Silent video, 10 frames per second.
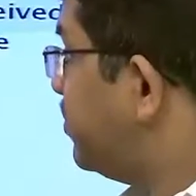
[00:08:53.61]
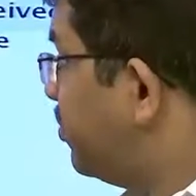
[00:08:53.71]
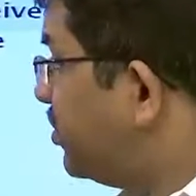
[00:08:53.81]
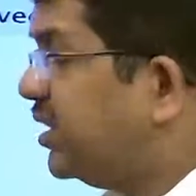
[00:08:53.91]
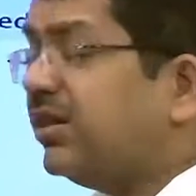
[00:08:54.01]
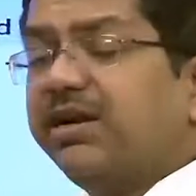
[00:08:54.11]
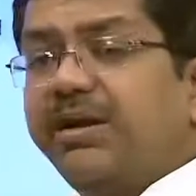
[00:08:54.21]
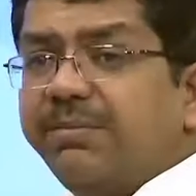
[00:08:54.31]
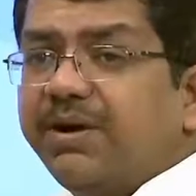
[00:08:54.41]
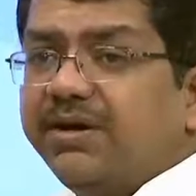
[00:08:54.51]
more than the
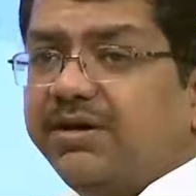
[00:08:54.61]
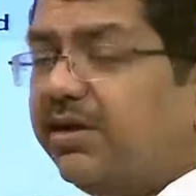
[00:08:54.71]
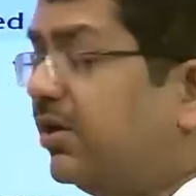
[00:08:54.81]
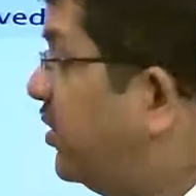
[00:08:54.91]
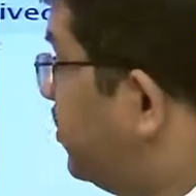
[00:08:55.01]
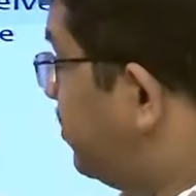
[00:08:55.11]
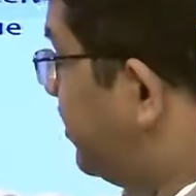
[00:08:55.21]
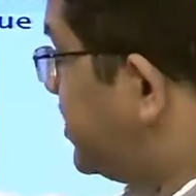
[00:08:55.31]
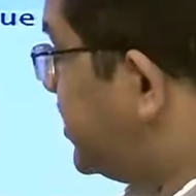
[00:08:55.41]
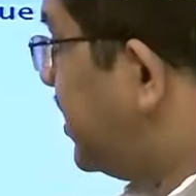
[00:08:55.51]
demand, you will see